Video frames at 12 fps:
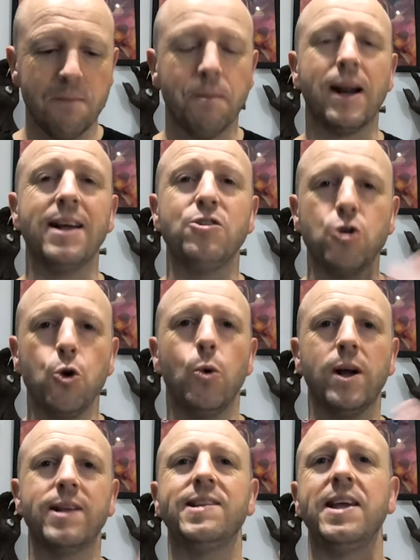But I do
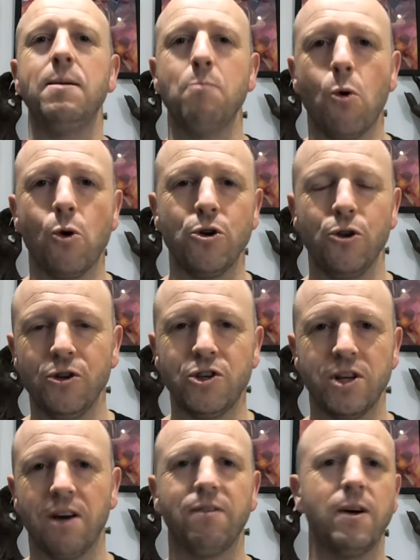want to see more new
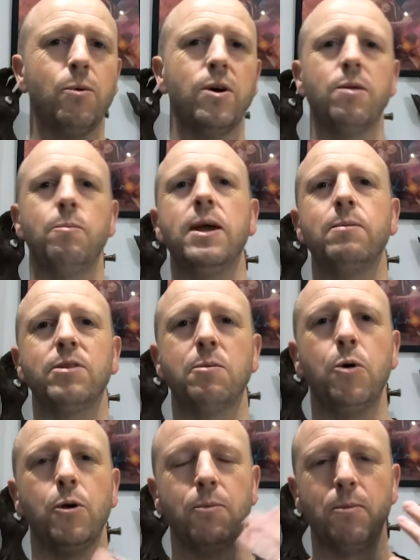stuff. I want to be able to
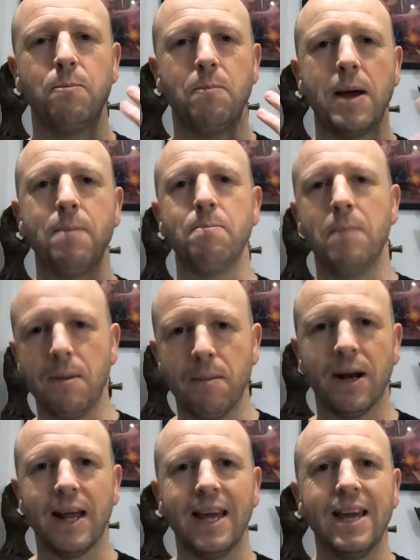put my
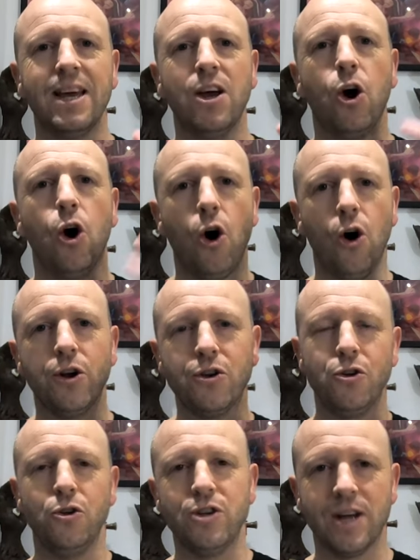money on
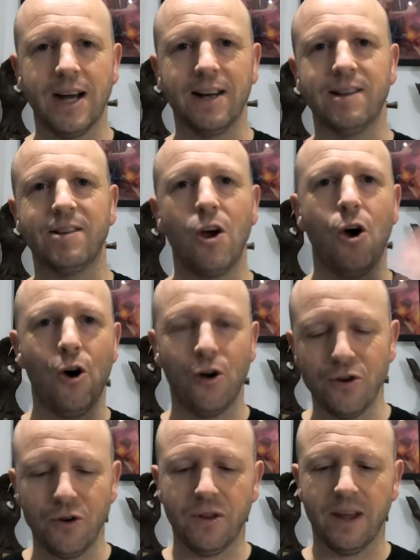new titles,
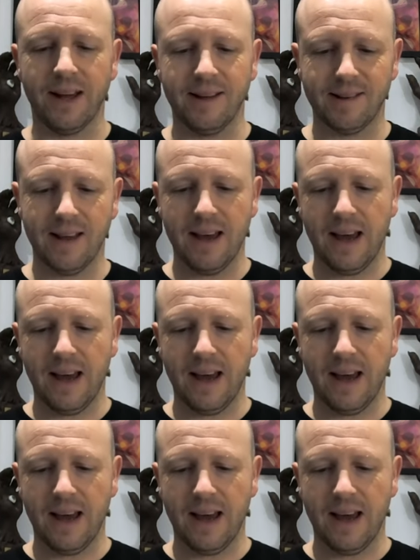on new things.